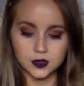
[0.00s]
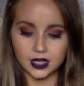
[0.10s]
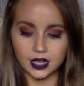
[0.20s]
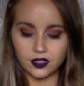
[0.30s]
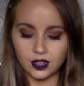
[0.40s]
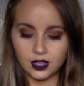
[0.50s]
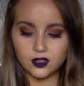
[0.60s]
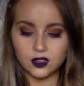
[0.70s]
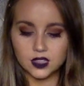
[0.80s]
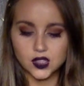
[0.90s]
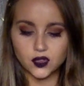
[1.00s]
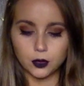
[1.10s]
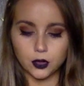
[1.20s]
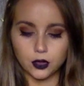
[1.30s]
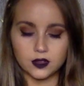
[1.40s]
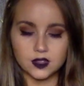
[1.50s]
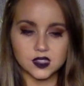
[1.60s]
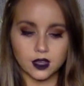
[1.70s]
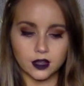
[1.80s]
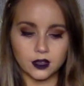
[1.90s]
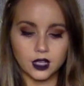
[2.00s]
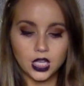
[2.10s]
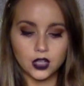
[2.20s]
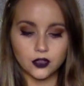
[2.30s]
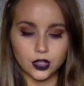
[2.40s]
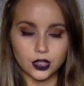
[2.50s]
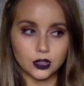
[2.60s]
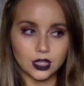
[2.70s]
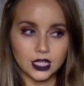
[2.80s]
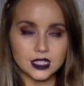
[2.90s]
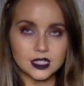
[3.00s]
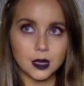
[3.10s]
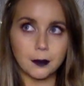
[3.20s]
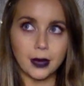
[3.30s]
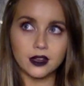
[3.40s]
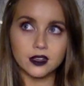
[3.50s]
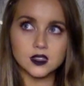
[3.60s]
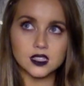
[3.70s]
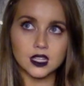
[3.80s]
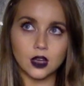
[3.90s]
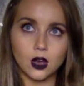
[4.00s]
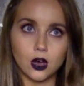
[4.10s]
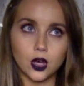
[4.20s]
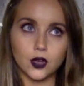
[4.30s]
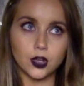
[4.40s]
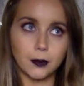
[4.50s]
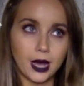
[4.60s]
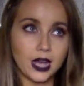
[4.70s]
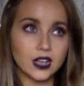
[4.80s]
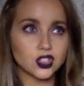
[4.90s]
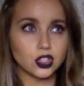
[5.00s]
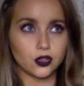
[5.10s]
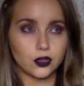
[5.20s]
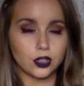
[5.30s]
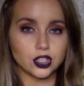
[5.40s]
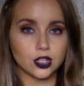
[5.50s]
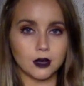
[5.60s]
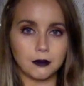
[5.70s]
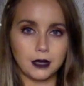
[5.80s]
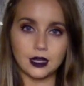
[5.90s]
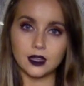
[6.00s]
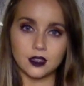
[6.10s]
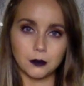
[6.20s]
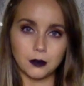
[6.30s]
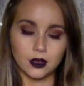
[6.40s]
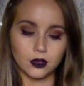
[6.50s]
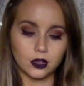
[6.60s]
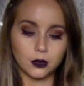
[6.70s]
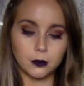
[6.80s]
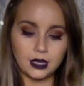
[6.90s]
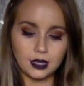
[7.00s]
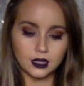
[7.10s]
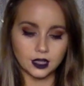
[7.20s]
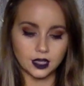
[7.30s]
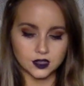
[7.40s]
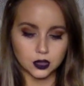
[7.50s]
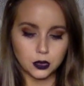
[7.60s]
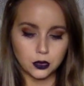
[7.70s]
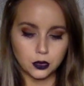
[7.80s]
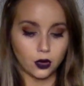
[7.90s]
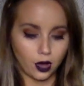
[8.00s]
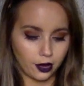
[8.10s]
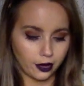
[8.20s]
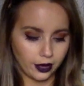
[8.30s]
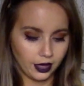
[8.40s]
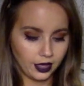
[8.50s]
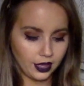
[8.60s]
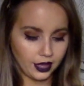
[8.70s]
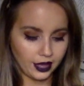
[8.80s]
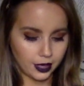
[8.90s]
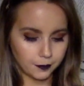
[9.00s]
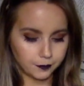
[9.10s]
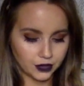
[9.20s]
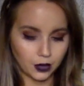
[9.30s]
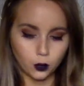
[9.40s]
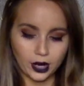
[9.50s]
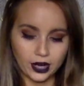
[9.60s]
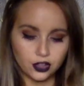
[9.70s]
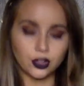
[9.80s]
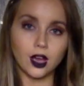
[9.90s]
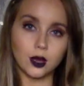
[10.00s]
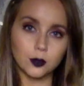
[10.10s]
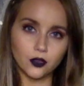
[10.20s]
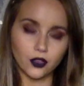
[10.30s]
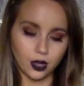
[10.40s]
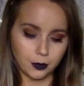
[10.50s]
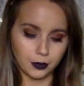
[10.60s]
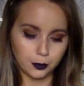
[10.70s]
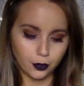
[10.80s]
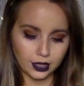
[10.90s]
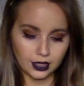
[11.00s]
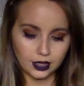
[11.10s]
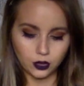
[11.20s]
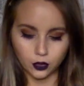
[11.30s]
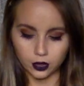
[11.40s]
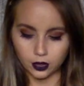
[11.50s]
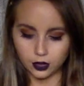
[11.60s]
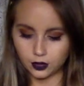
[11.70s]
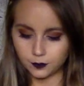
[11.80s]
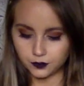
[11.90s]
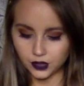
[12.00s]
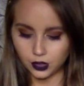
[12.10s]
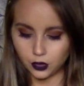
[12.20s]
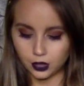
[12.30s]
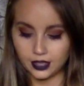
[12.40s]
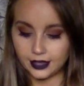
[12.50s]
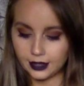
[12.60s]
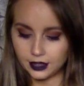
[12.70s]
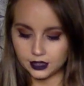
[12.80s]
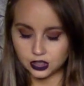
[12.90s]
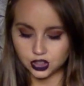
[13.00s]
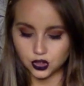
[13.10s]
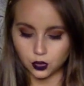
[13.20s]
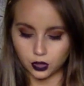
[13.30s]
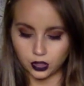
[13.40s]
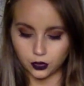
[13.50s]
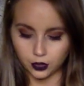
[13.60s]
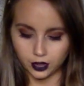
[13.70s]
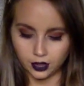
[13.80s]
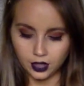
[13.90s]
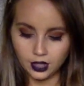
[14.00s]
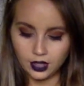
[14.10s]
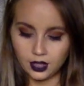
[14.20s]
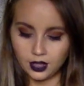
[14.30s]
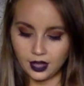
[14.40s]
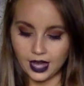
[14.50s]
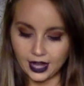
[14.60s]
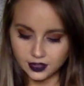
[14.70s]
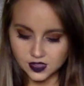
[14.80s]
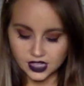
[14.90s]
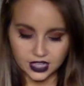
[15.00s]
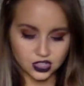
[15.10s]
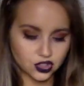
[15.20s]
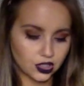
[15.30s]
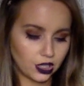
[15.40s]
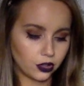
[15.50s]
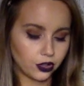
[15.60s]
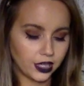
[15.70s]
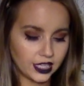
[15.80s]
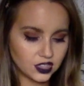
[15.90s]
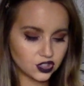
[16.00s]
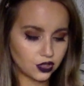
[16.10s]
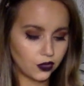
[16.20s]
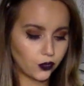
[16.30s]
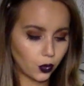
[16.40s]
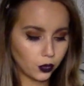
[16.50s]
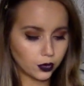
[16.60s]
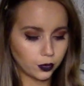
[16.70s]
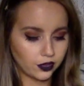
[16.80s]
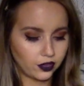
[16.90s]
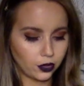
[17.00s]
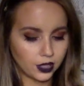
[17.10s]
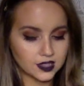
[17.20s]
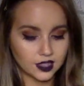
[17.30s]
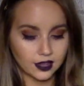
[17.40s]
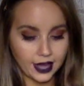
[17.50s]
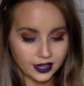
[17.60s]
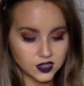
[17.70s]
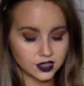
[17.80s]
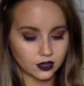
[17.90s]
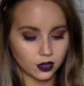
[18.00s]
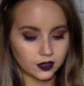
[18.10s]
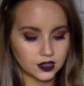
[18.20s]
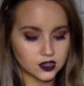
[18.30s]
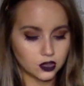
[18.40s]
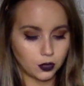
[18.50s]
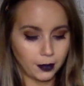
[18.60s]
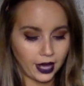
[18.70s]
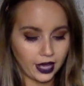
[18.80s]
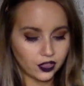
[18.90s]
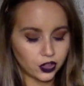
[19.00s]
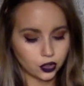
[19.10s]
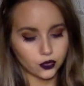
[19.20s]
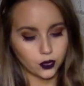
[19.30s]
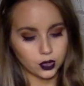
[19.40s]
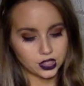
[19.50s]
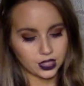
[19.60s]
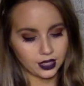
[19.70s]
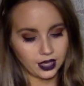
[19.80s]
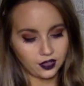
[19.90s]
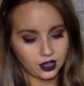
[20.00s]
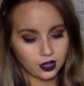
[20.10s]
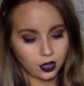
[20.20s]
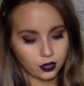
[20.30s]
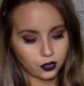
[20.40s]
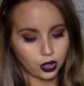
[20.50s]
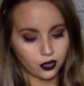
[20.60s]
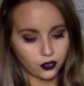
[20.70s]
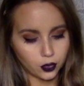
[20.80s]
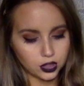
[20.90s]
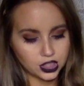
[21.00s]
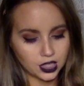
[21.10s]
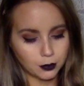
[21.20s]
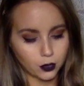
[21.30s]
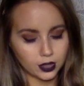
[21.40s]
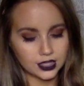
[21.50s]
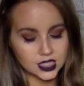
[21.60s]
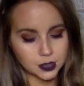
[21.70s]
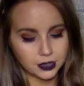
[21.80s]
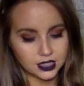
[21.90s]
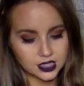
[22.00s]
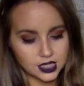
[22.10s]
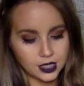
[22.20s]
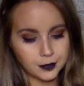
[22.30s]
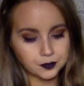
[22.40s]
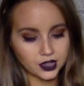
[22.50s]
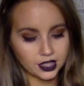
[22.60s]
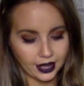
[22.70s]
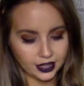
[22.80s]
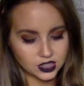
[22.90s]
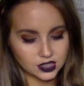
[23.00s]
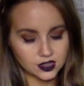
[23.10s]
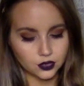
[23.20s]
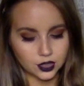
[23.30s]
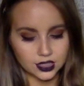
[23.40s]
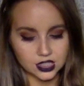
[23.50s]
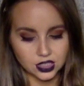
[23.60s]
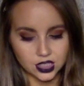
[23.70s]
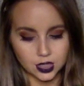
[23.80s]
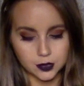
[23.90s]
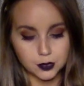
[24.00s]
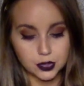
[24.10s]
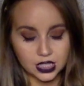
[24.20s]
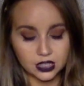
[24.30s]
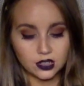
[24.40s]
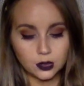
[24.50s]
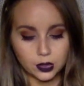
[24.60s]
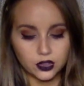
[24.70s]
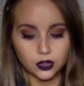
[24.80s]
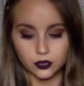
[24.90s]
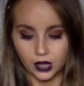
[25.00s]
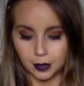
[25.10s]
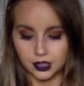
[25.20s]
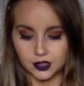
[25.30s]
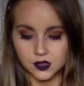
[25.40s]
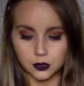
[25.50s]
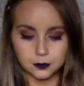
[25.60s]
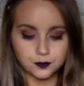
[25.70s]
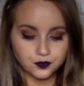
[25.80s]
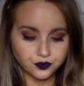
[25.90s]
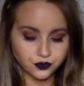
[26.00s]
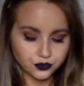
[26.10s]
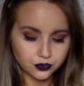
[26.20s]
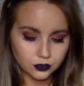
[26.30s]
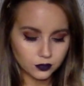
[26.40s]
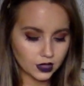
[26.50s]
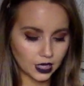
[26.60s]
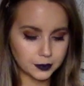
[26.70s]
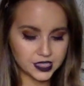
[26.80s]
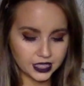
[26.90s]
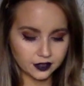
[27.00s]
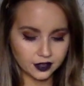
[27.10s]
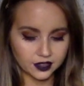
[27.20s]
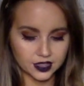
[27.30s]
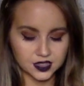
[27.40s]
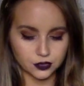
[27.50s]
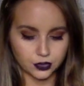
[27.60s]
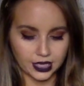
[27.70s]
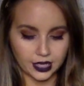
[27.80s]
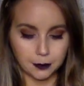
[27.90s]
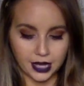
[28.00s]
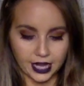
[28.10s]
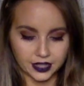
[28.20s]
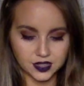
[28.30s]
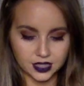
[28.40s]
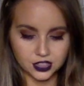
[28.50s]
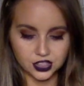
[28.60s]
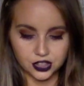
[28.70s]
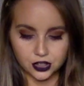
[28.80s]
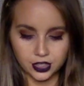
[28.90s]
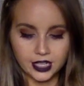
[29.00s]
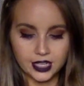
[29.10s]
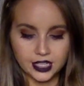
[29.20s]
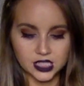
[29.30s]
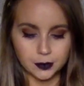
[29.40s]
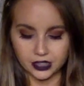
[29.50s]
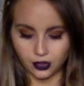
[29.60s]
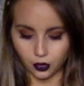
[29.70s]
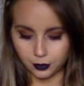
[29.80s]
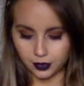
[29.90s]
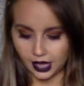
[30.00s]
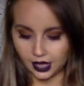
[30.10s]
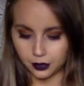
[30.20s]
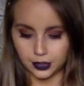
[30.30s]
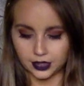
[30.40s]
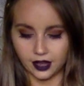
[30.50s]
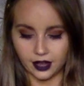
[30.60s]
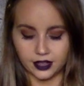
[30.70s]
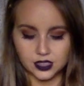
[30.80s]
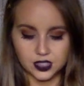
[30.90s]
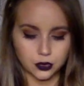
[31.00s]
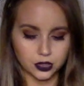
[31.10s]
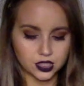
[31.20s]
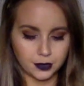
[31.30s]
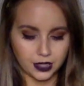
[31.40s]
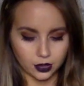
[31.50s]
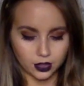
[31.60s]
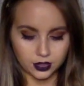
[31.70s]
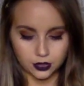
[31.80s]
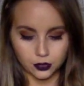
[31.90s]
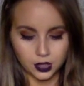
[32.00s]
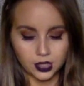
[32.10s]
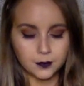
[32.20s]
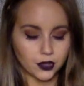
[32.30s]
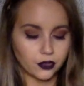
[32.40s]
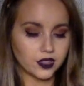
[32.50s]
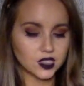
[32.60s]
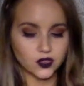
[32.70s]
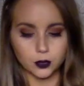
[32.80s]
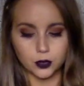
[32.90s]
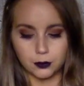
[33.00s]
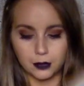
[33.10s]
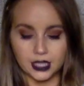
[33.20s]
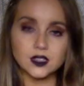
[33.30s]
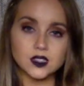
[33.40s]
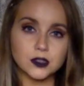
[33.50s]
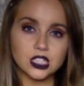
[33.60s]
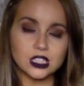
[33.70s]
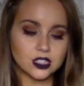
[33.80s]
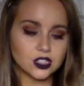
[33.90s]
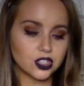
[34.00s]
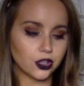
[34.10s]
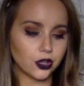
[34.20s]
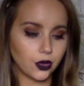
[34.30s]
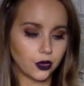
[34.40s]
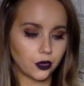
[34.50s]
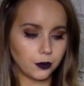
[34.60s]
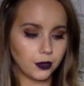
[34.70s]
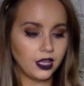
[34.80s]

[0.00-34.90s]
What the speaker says: And I think that this full moon in the Sun for you is a balancing of your past and your future, and meeting in the middle, you know, meeting as who you are, and where you come from, and bringing your lineage or your ancestry or your history forward with you as a lesson on this new path that you're forging. And I think a lot of you are forging more intimate connections and relationships, particularly with your family. So I'm seeing that this is really a blessed thing to do, to be at home on Halloween night, or to be, you know, around this full moon making some changes to your home.